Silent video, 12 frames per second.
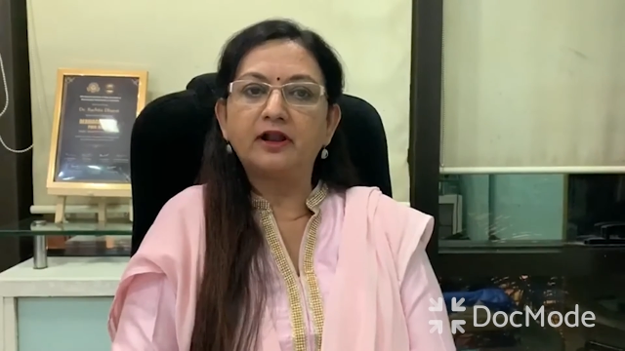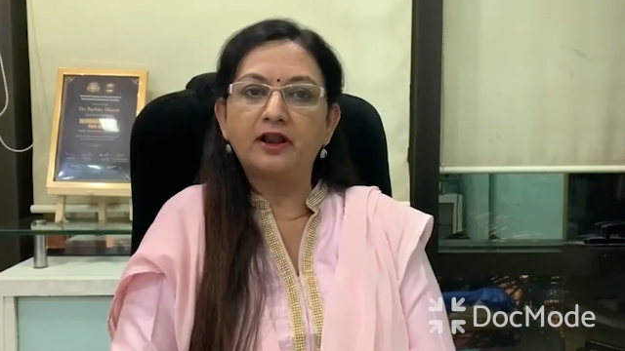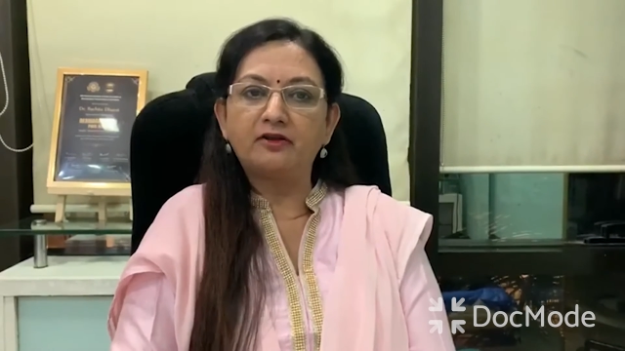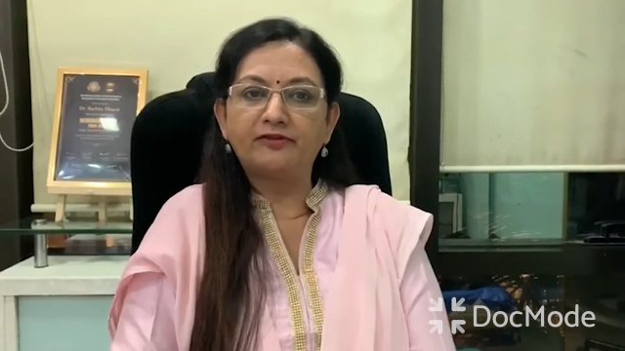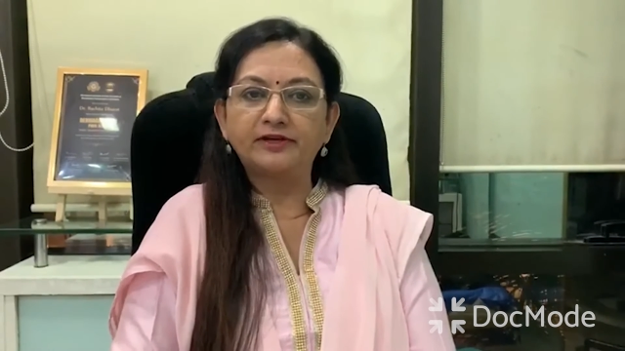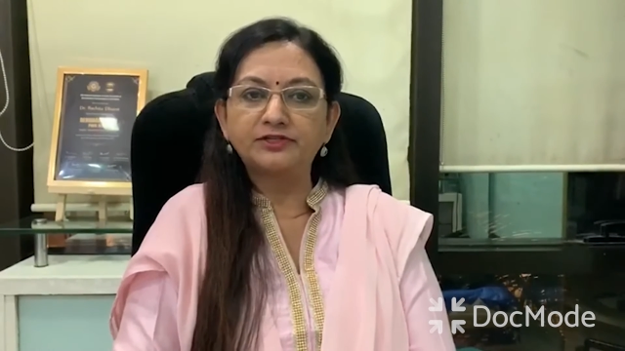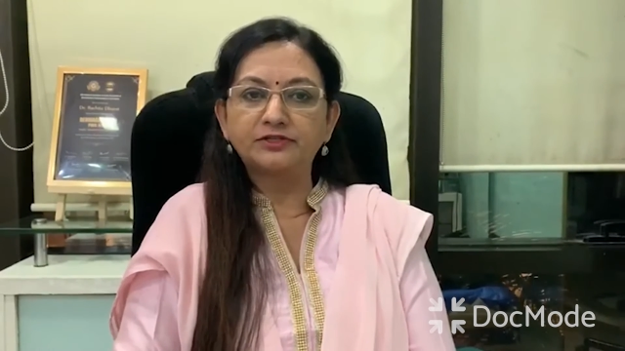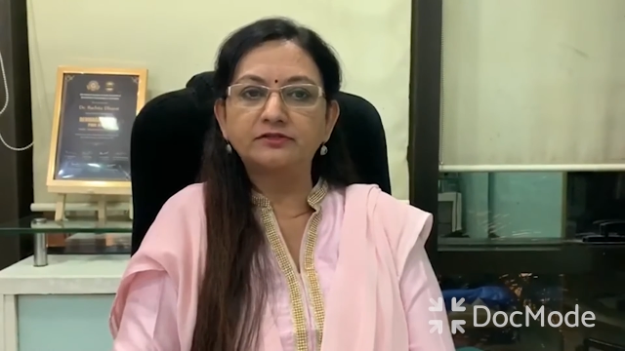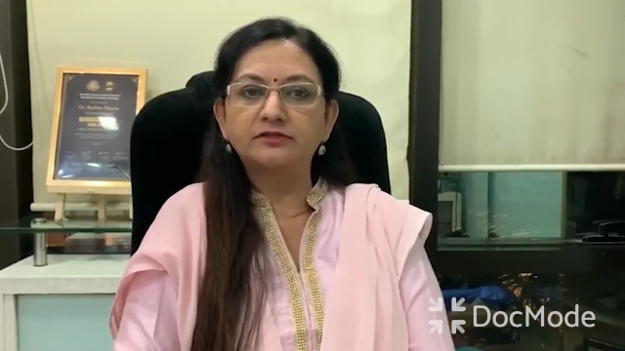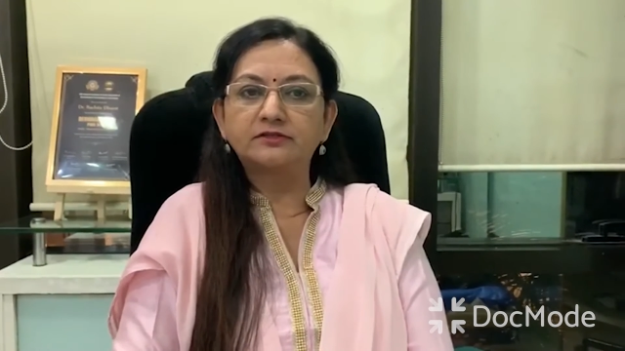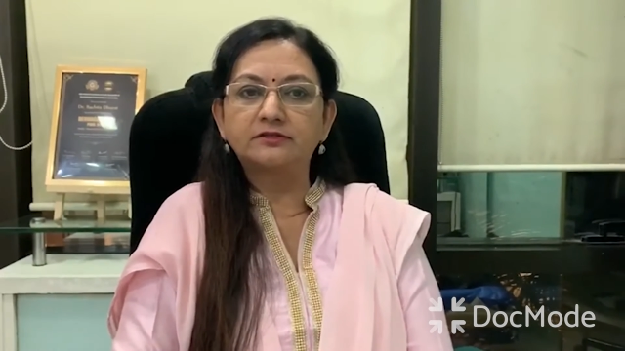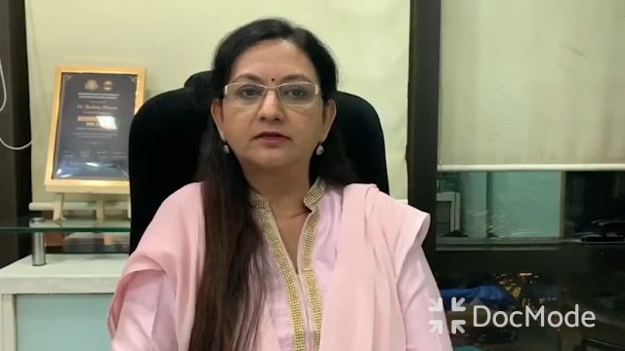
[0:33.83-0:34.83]

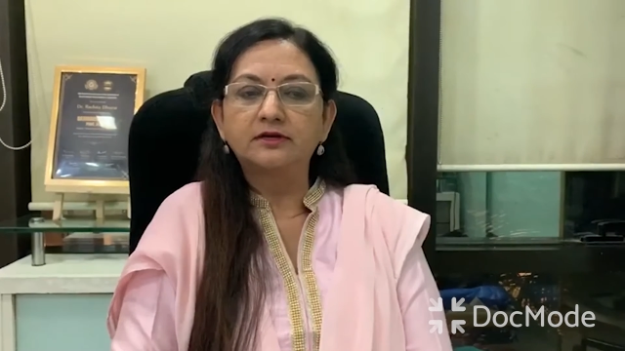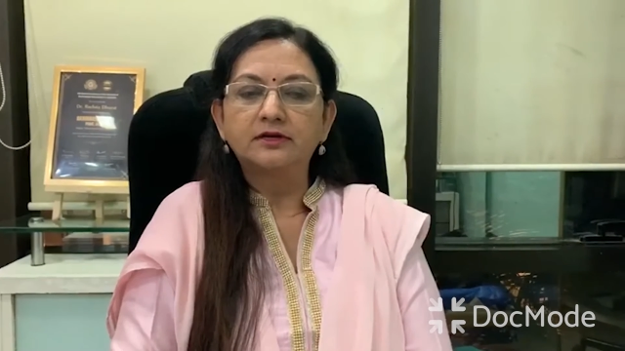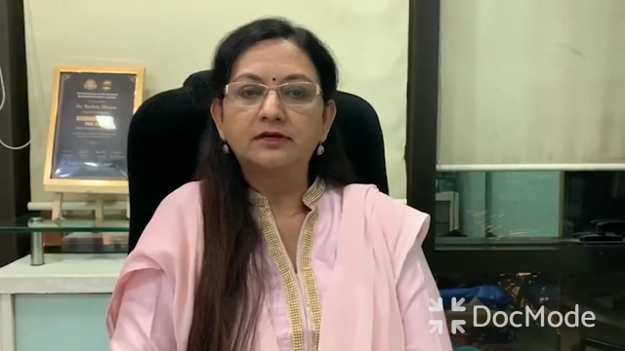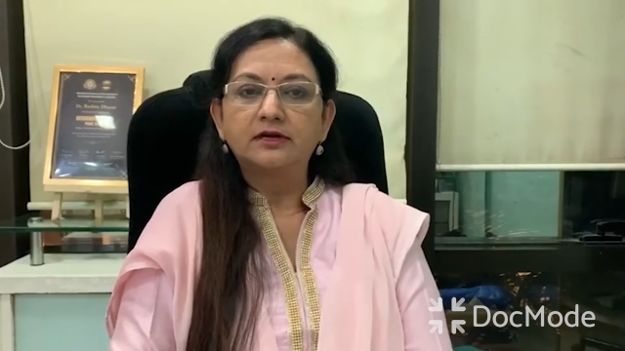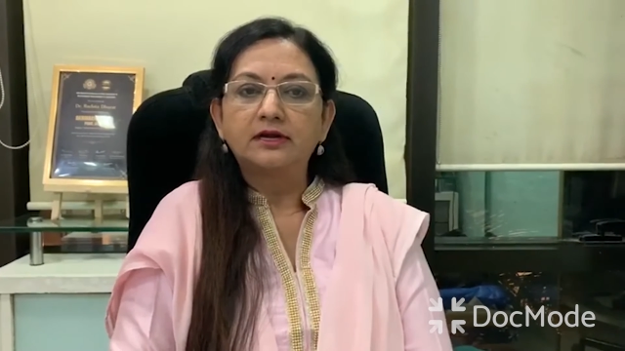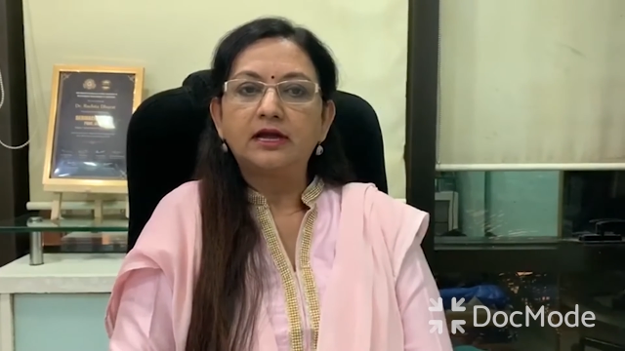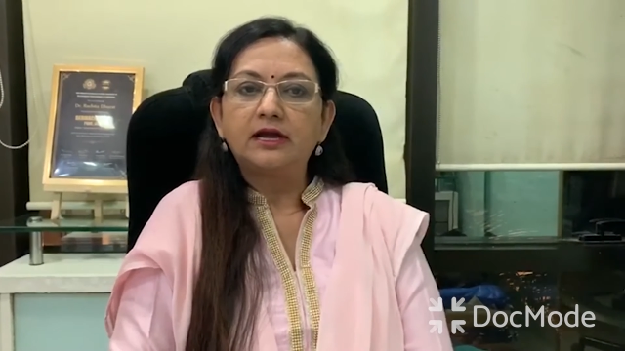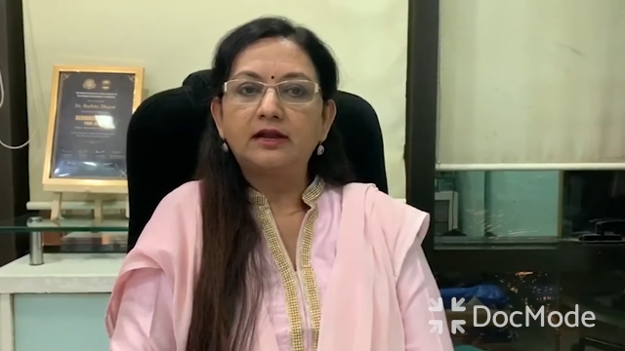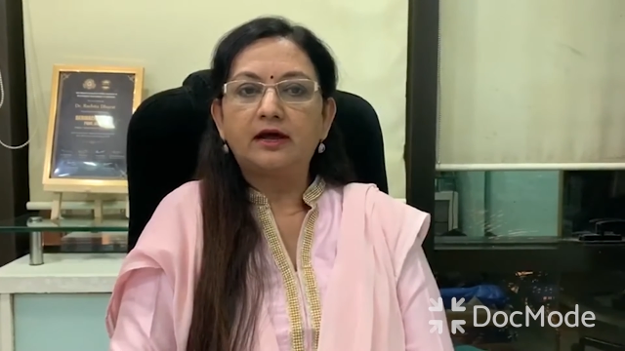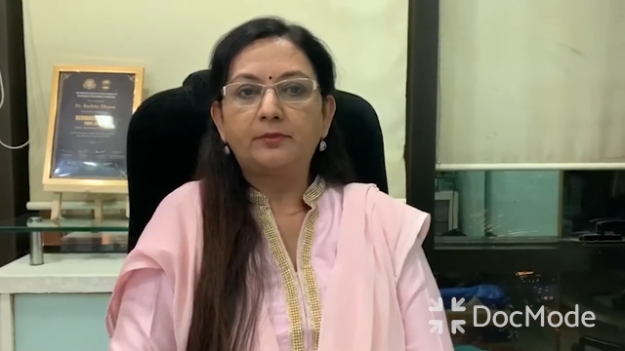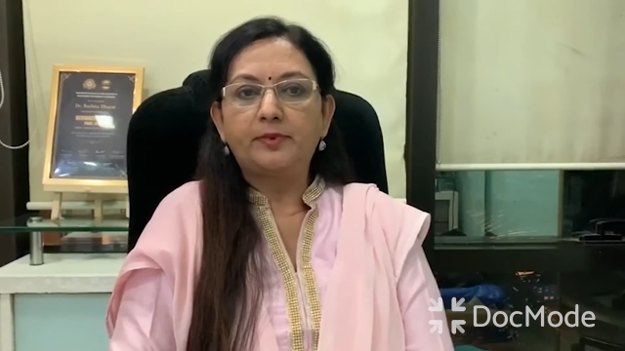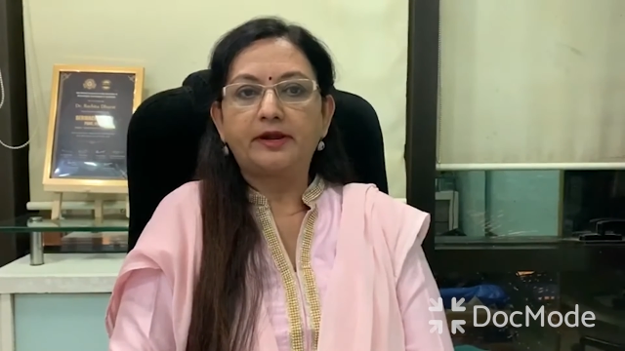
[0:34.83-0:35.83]
infections in
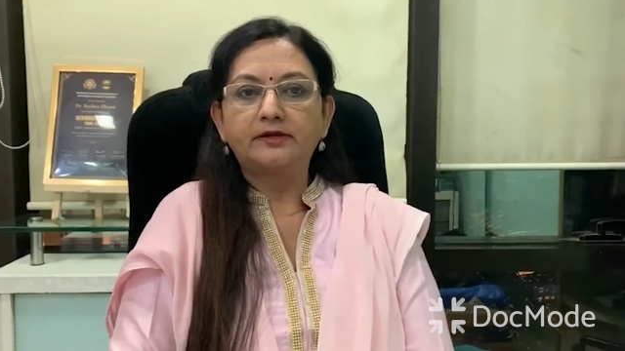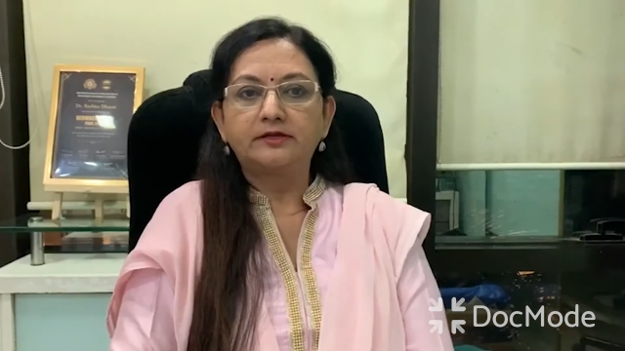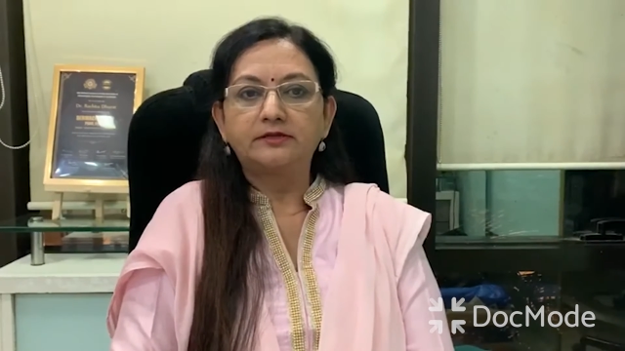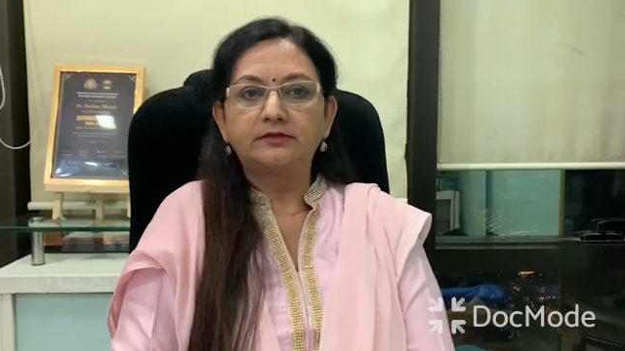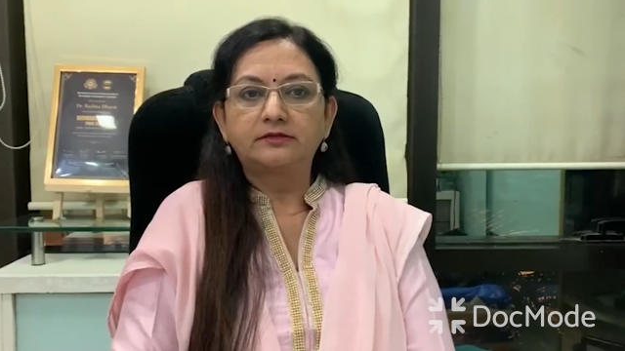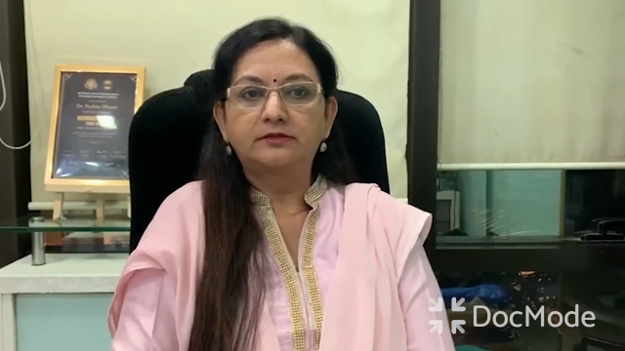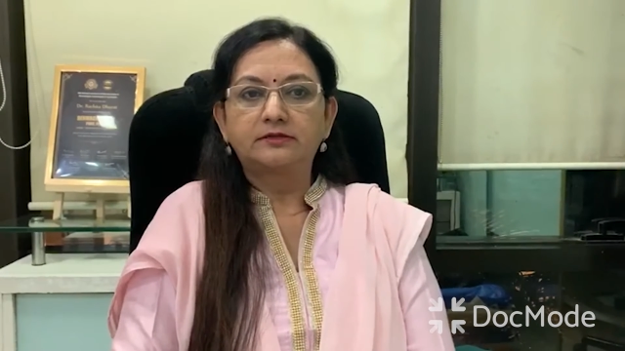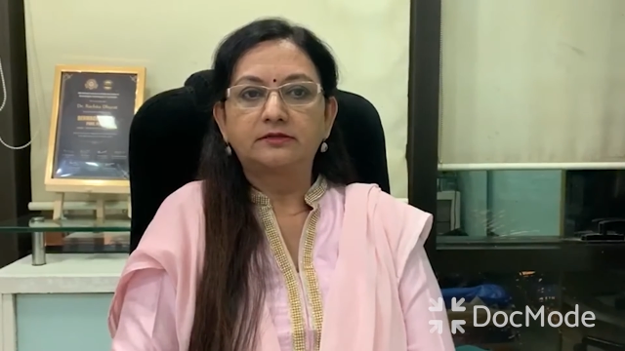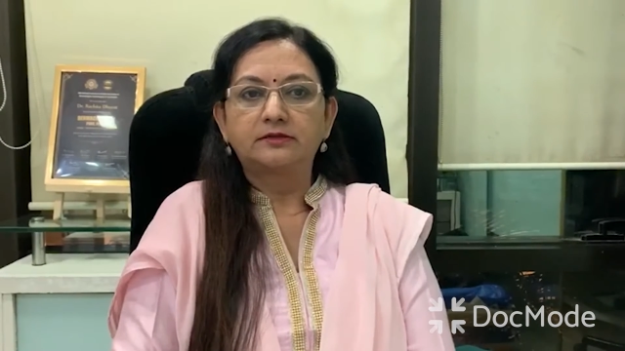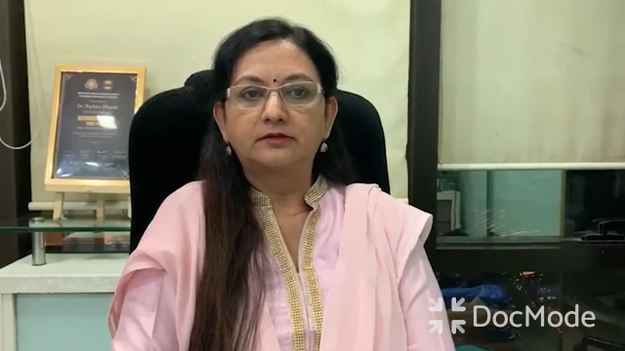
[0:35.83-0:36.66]
our practice,